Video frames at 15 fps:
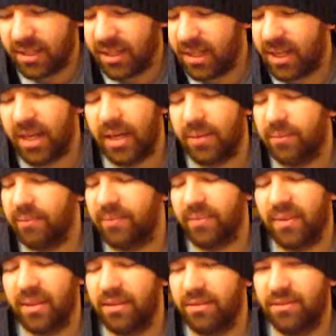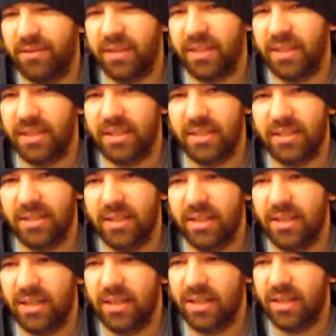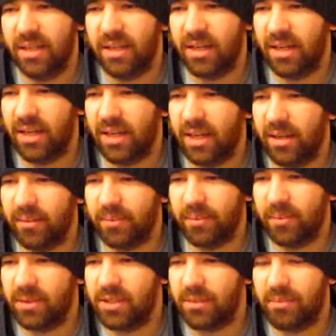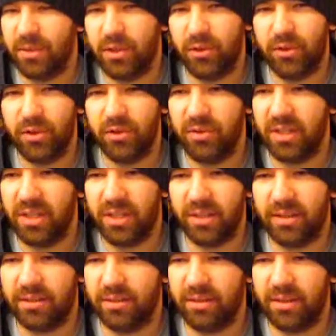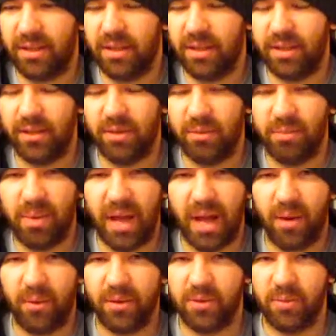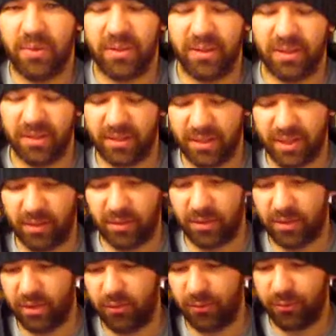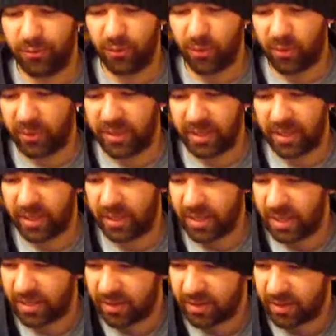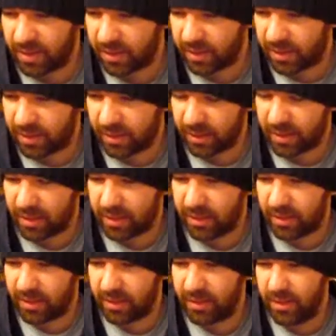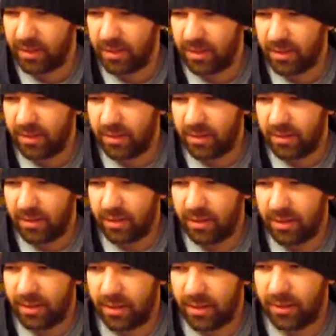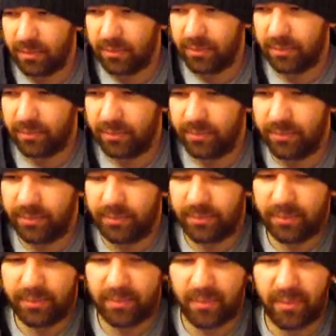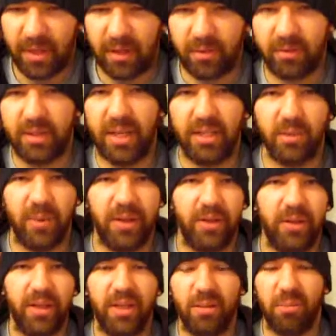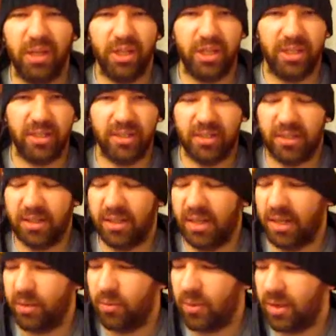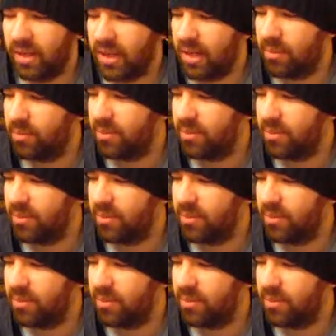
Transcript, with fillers: um, villains um, with some unique, uh, you know, powers with this I don't know euphoria kind of thing and and uh, um, you know takes away your inhibitions and and whatnot.